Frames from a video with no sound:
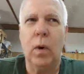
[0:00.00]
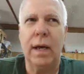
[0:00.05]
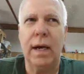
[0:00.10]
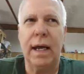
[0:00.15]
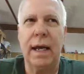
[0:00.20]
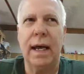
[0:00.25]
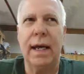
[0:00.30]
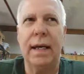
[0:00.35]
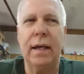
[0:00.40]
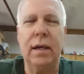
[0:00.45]

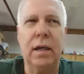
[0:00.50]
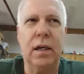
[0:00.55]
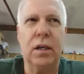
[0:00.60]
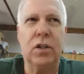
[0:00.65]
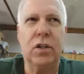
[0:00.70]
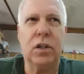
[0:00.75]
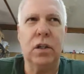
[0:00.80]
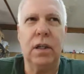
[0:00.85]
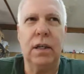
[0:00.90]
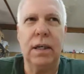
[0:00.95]
When I
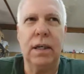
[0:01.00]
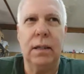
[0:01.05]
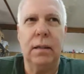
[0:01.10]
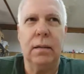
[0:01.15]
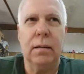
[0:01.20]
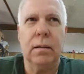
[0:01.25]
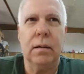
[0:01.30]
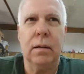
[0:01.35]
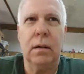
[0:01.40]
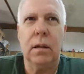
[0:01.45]

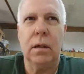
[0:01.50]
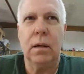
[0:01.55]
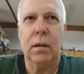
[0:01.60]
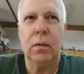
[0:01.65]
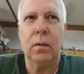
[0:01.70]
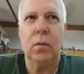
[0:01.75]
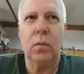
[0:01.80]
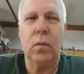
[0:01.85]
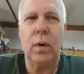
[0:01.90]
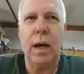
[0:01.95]
initially
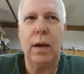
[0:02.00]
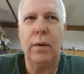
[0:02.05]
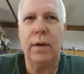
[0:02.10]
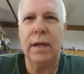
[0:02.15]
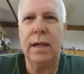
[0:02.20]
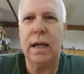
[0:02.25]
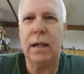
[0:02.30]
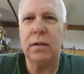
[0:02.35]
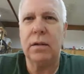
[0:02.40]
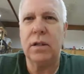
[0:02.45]

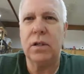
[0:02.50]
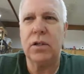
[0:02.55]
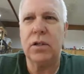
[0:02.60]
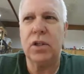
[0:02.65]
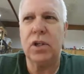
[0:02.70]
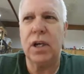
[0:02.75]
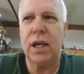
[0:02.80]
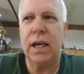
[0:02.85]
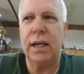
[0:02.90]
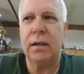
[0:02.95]
routed out
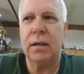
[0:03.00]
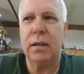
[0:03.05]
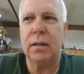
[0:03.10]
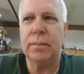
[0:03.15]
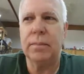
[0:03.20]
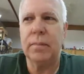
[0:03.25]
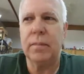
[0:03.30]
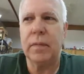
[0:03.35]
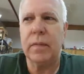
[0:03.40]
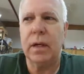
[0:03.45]
this
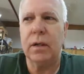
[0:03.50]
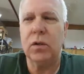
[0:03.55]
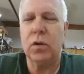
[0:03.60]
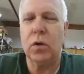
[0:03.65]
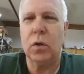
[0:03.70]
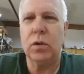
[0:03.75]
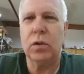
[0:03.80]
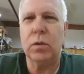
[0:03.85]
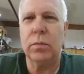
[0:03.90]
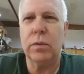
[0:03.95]
channel, I
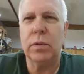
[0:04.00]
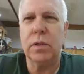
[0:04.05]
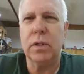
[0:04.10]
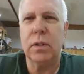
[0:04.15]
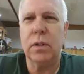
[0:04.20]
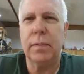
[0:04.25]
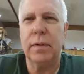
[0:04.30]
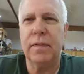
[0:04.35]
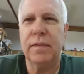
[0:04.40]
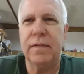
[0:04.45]
told you it was
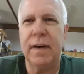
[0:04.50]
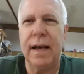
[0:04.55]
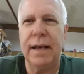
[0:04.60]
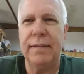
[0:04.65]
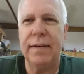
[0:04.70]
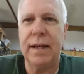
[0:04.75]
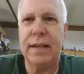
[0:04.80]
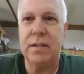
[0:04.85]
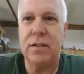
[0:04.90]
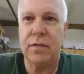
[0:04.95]
going to be
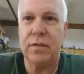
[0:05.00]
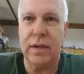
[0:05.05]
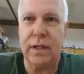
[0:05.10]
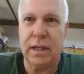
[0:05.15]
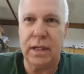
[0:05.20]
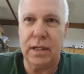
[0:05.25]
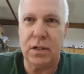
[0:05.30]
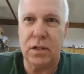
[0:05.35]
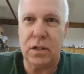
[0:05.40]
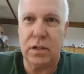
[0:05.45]
5 eighths of
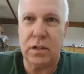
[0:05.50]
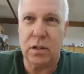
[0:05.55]
an inch.